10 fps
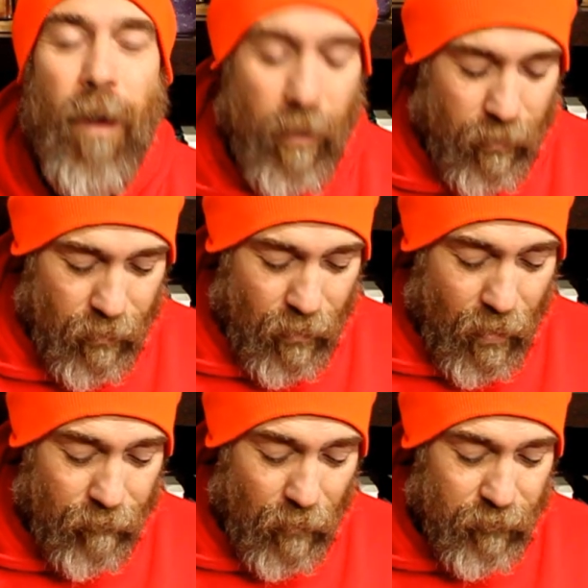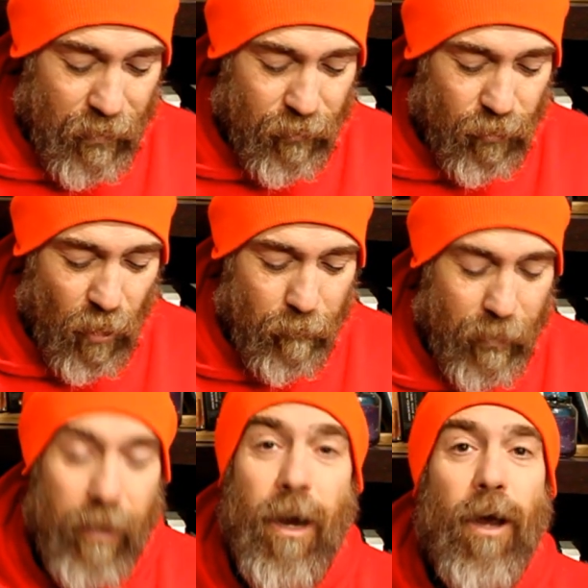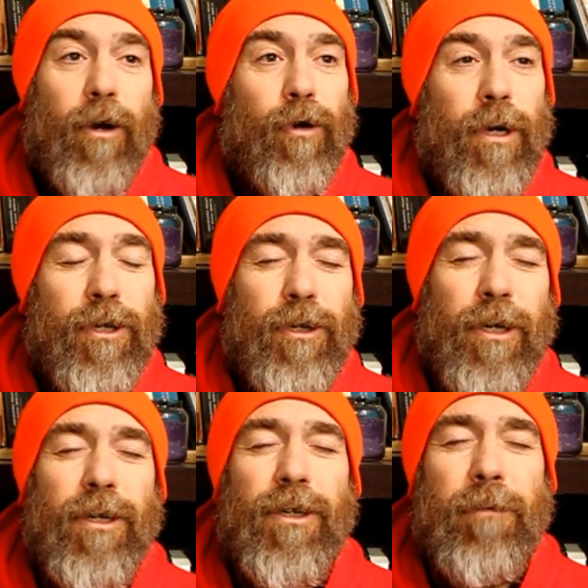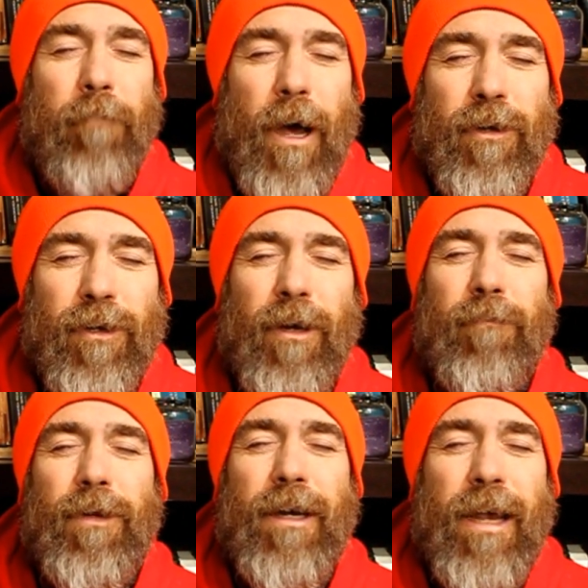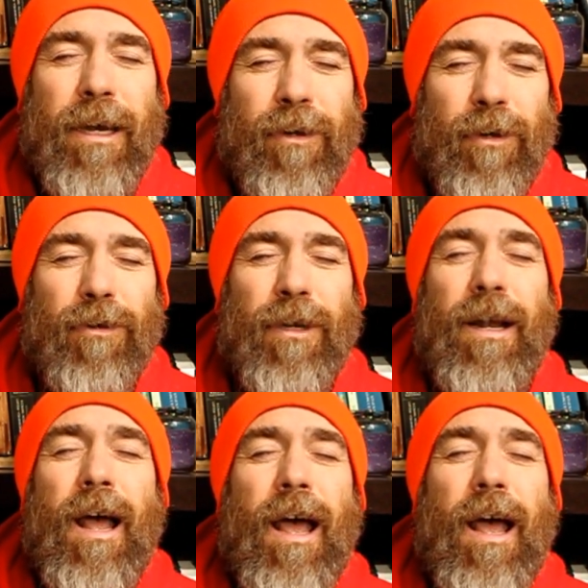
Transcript: Uh, I've seen so many Christians and Muslims and Hindus and,